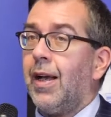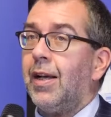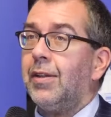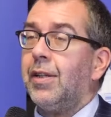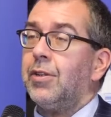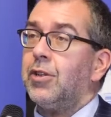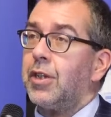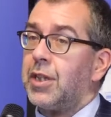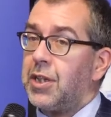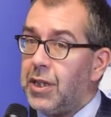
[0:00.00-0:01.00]
Had that
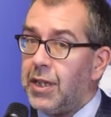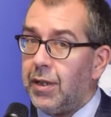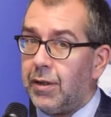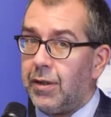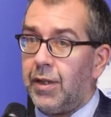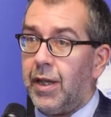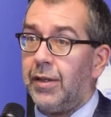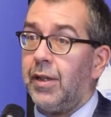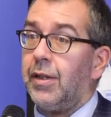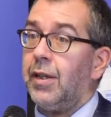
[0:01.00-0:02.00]
succeeded and
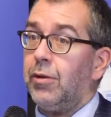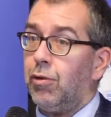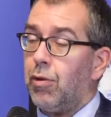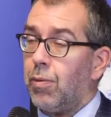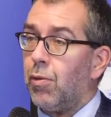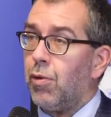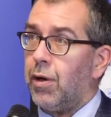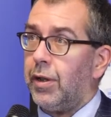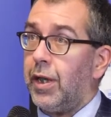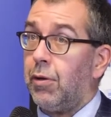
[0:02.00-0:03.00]
had that led to
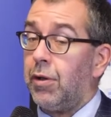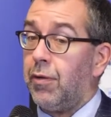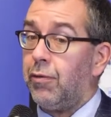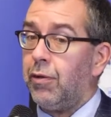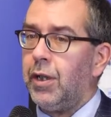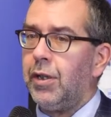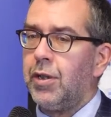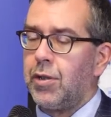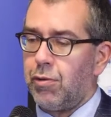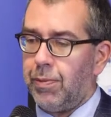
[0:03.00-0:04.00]
more, they could have really
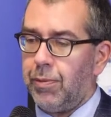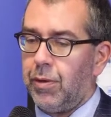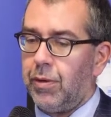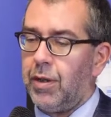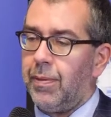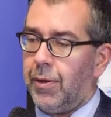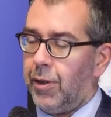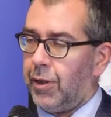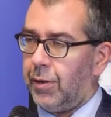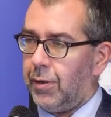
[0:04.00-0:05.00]
disrupted the
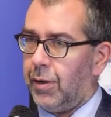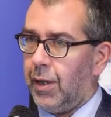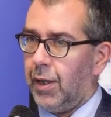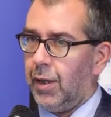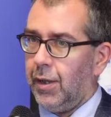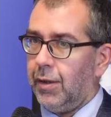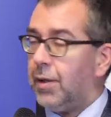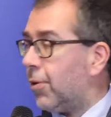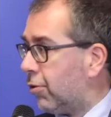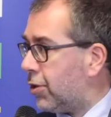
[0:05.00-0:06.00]
American
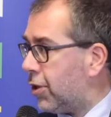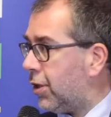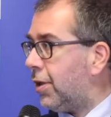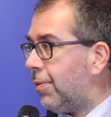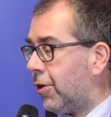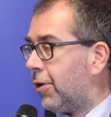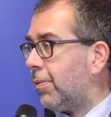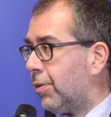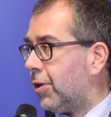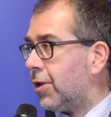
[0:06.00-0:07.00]
democracy, the
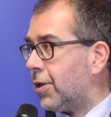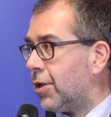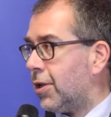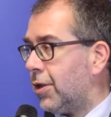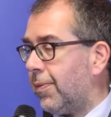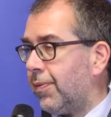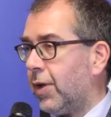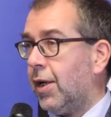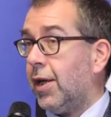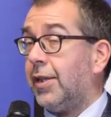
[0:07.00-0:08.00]
American political system.
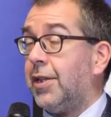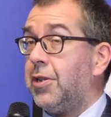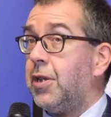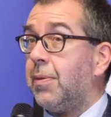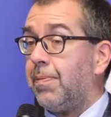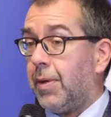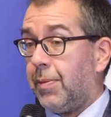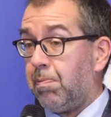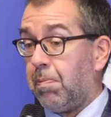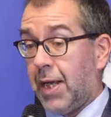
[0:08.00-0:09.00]
That's a,
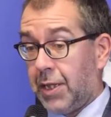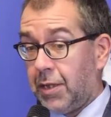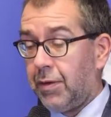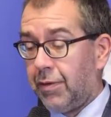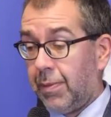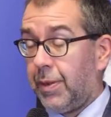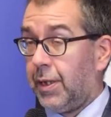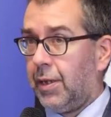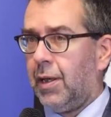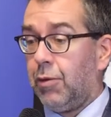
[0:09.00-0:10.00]
a massive, I
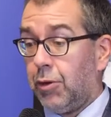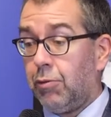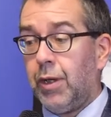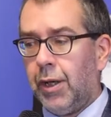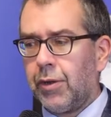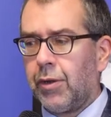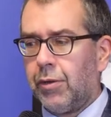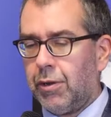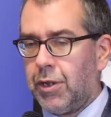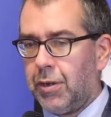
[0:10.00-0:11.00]
mean, I, I, would really not
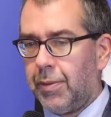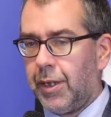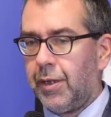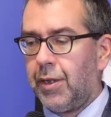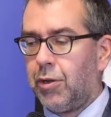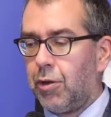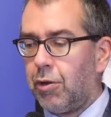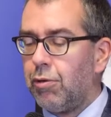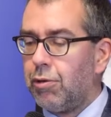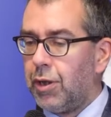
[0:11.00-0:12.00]
underestimate it. That's a
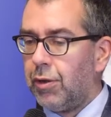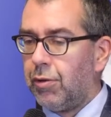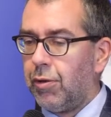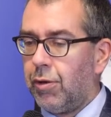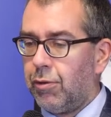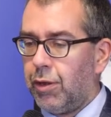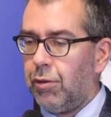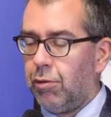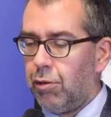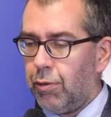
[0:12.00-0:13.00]
huge internal
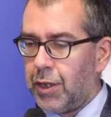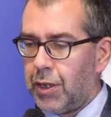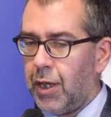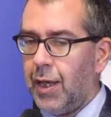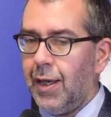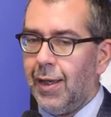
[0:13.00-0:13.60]
threat to the US.